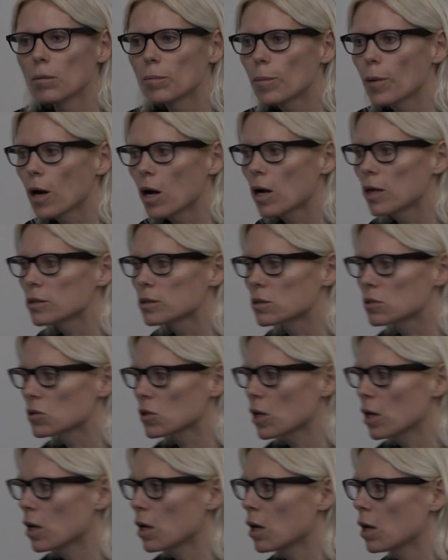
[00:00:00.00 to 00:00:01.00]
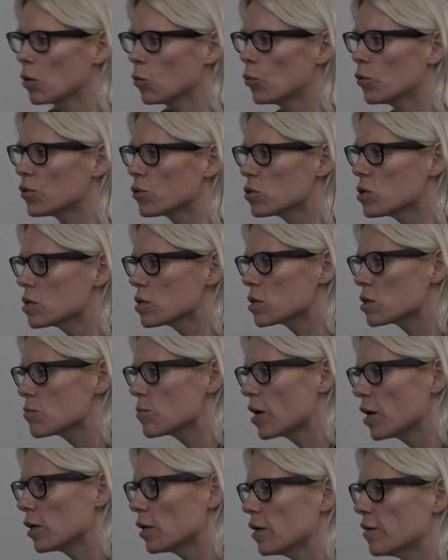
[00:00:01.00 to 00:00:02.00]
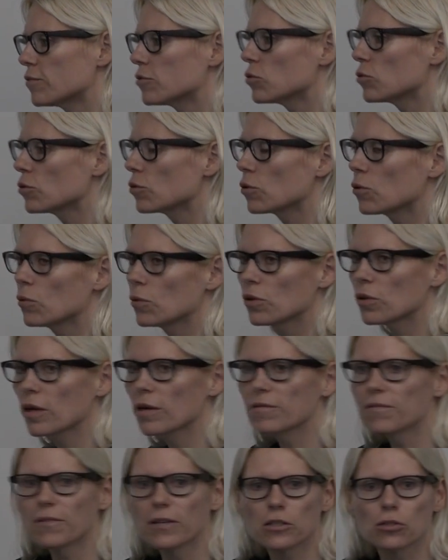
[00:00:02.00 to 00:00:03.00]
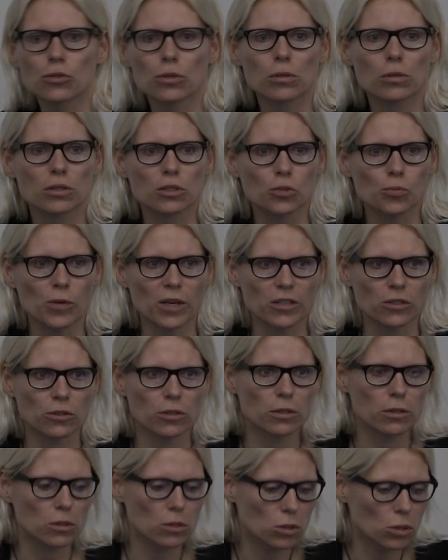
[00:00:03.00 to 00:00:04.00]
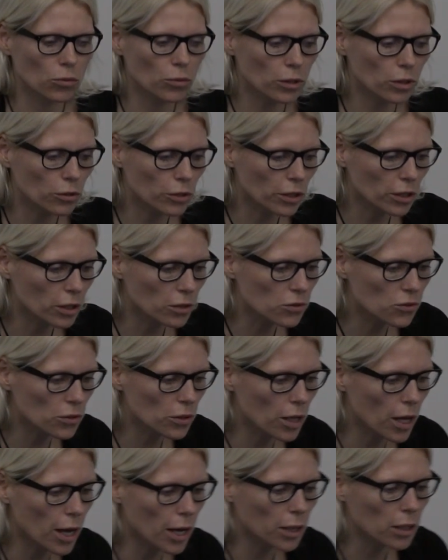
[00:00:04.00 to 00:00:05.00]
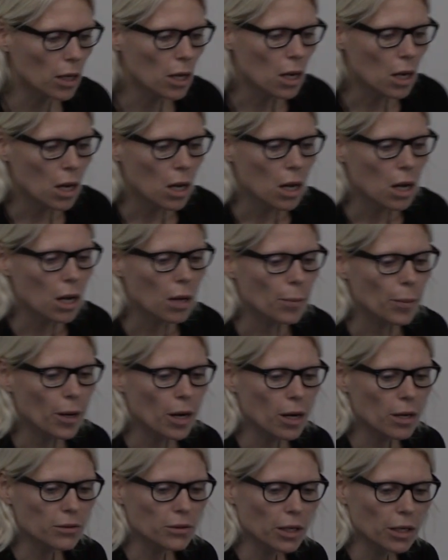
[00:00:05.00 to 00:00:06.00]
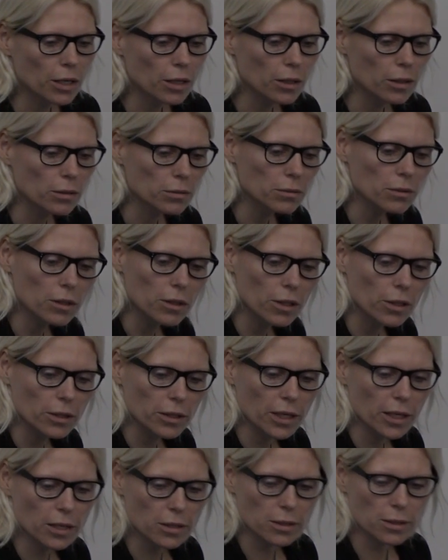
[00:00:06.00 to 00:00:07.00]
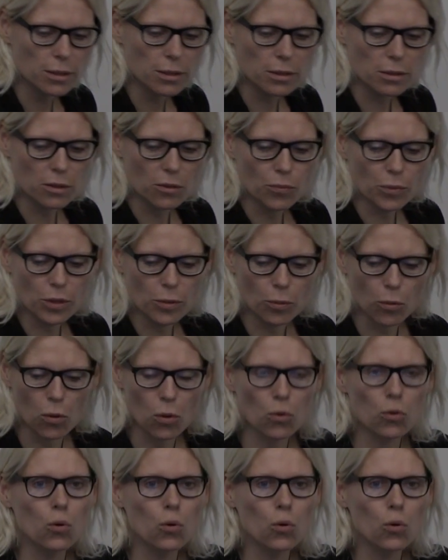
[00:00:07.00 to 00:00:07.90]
but we think it might have to do with their facial expressions, so we're looking into that. but there are cases of people